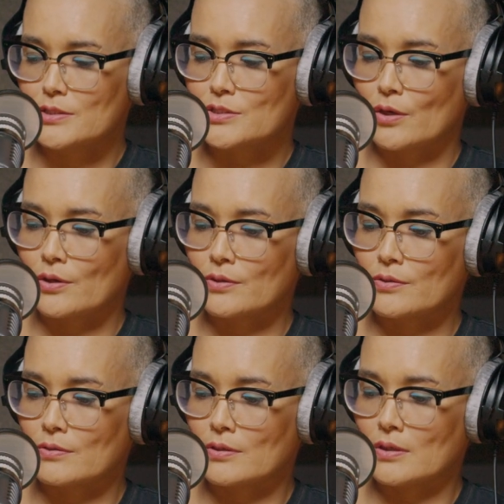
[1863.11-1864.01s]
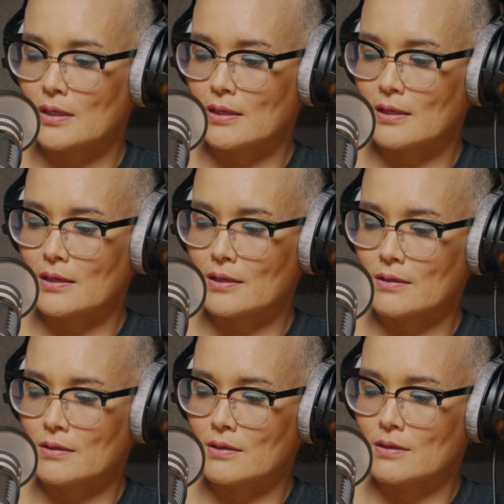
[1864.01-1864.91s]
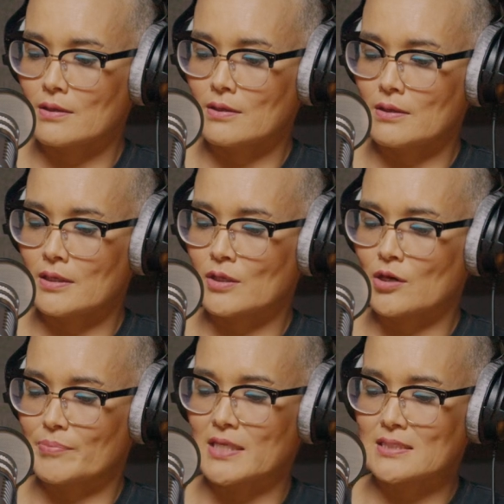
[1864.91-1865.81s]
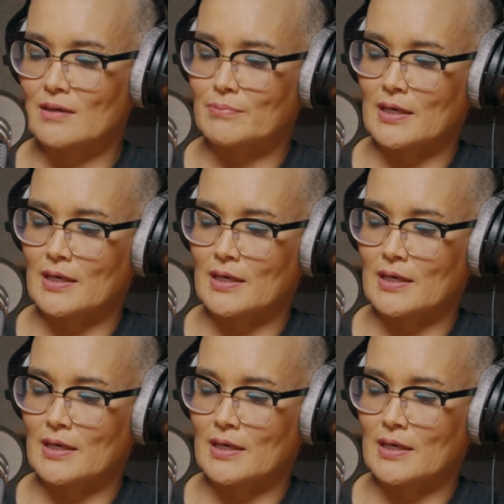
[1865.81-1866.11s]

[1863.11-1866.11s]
So it got picked up